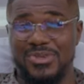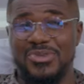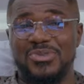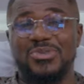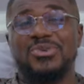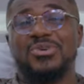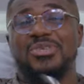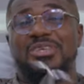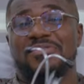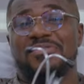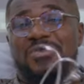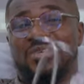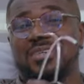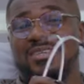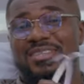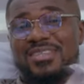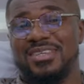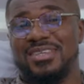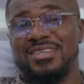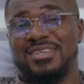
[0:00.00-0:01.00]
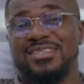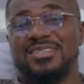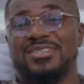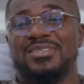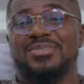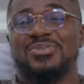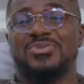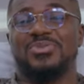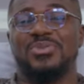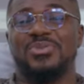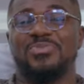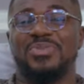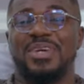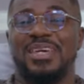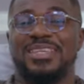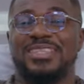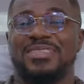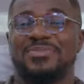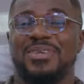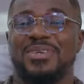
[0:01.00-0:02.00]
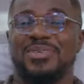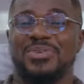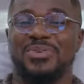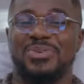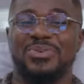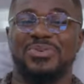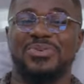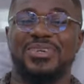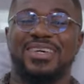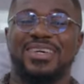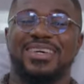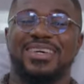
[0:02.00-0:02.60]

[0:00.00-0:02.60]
Well, you never say it's too amazing, though.